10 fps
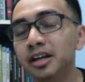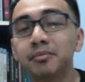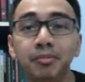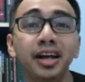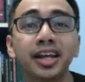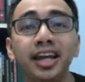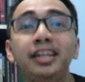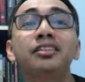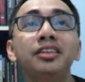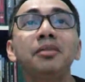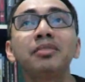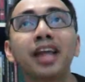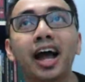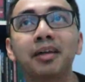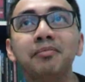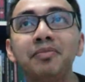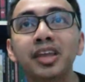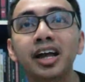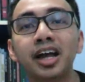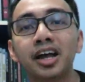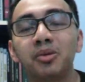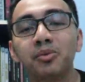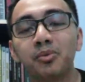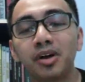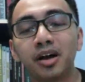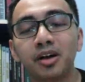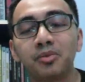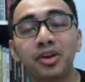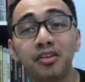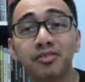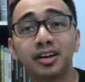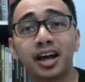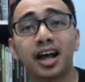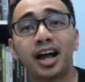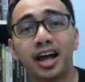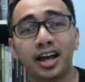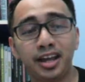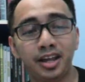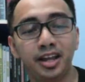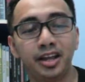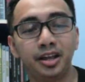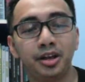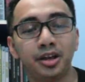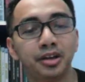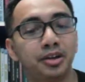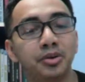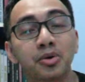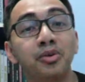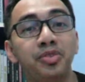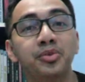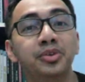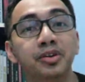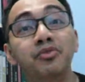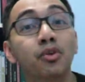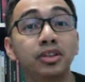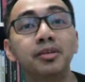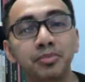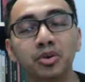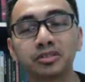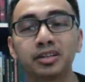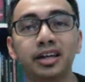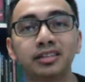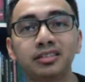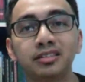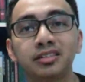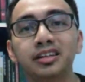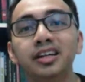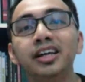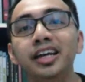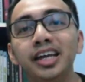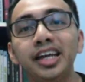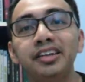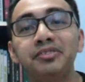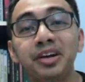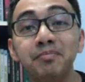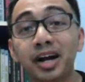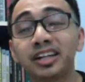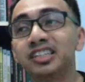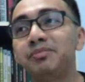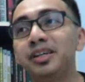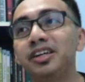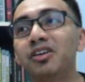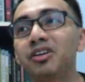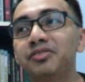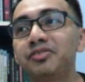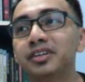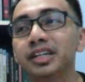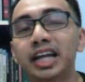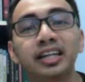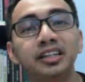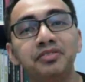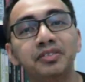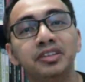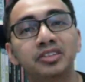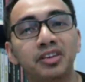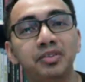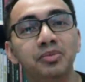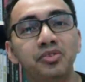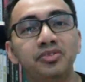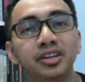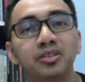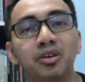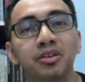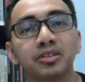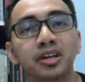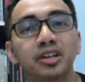But at the same time, whenever I go through the voting process, it reminds me of a 1957 movie called